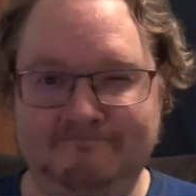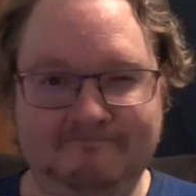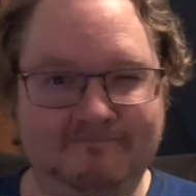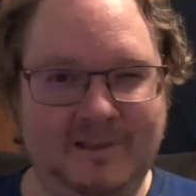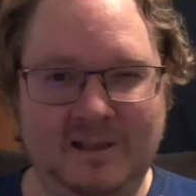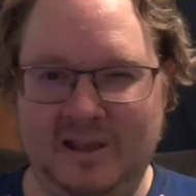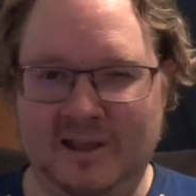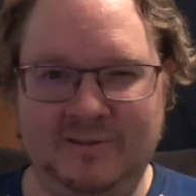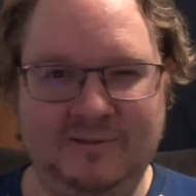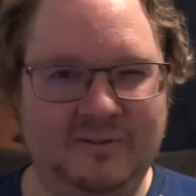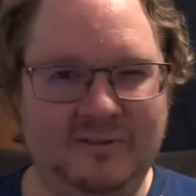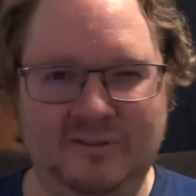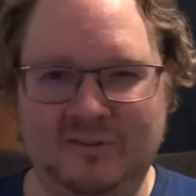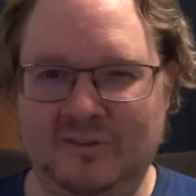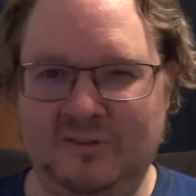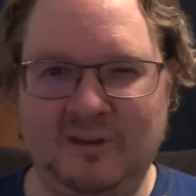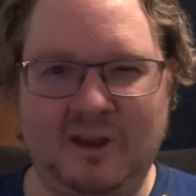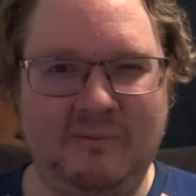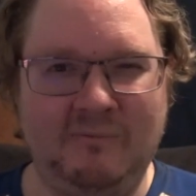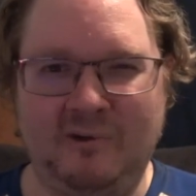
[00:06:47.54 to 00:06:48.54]
Again, this is
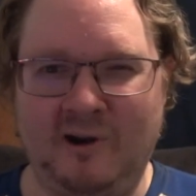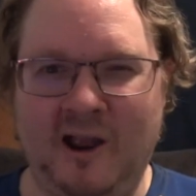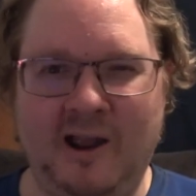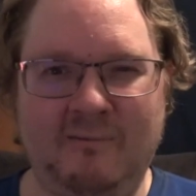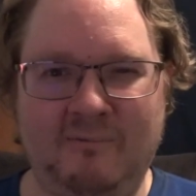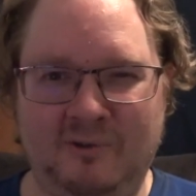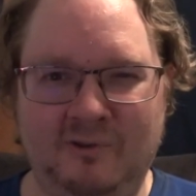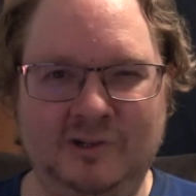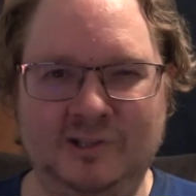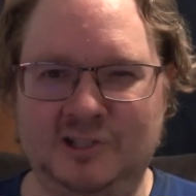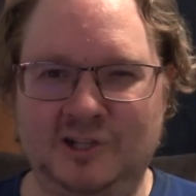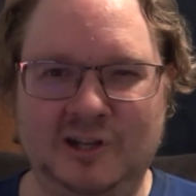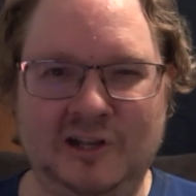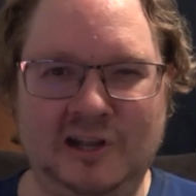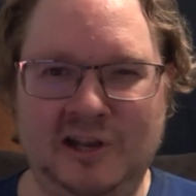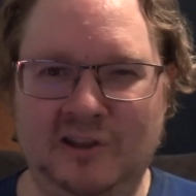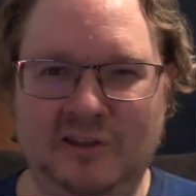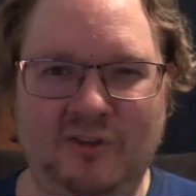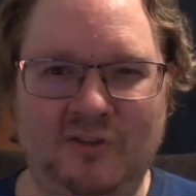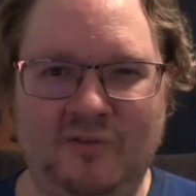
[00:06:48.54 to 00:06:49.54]
the time where I really should
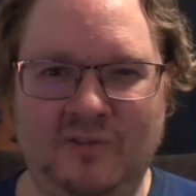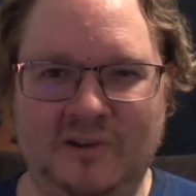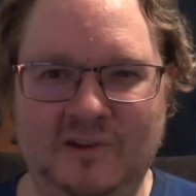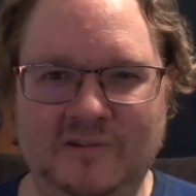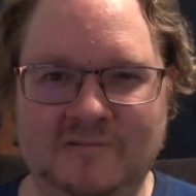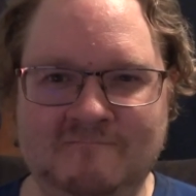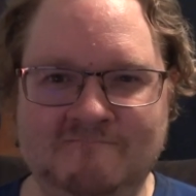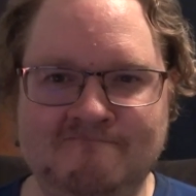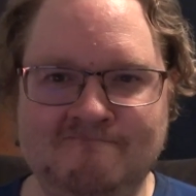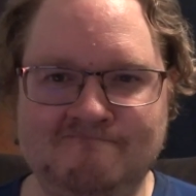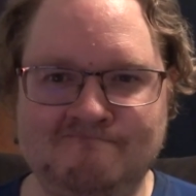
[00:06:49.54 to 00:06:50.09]
edit this video.